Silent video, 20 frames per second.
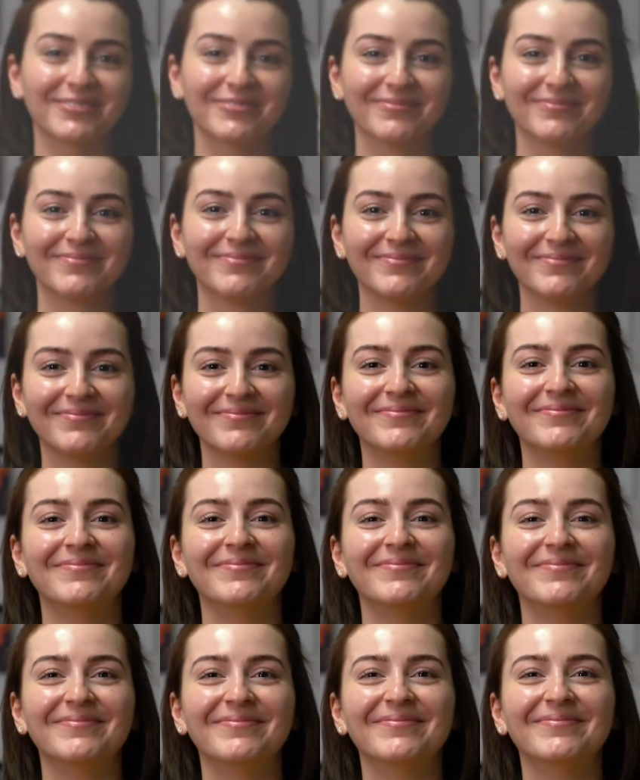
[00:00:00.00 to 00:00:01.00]
my name is
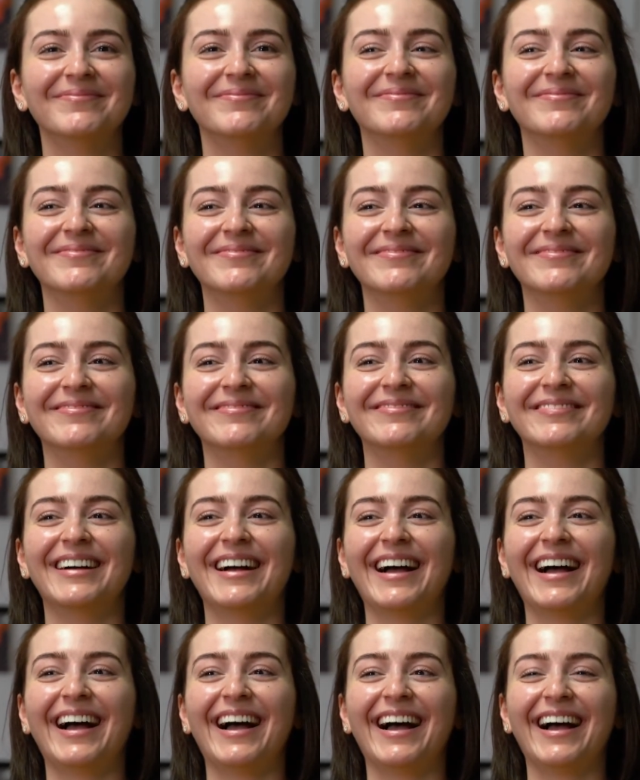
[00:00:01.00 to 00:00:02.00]
Marell.
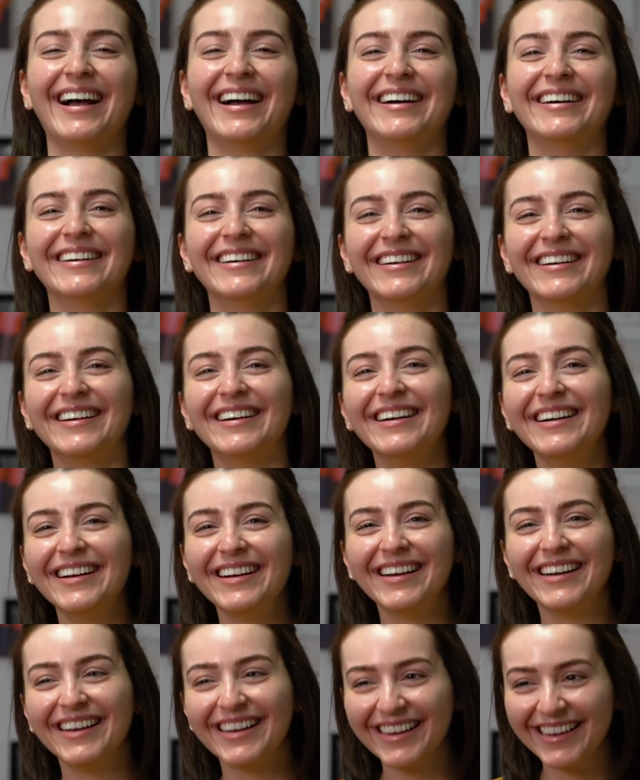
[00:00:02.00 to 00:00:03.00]
I'm 27
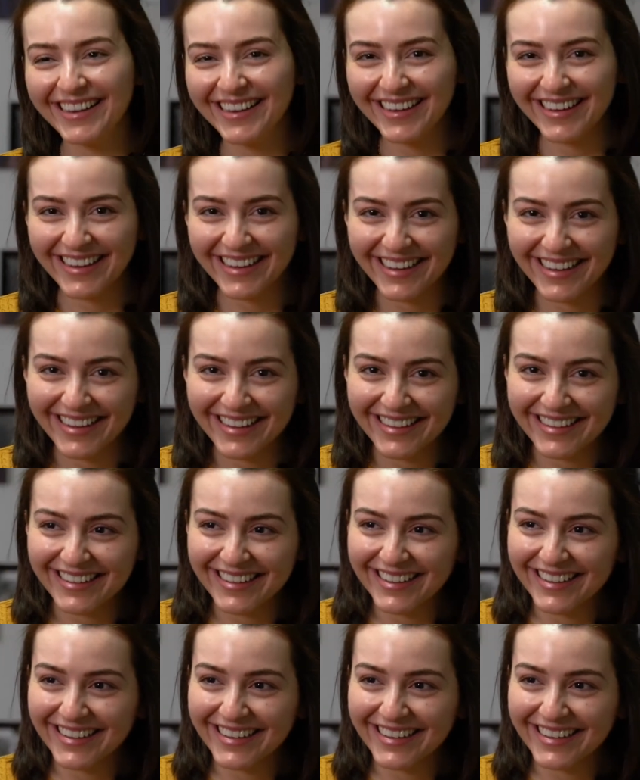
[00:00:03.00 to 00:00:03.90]
years old and I'm from Toronto,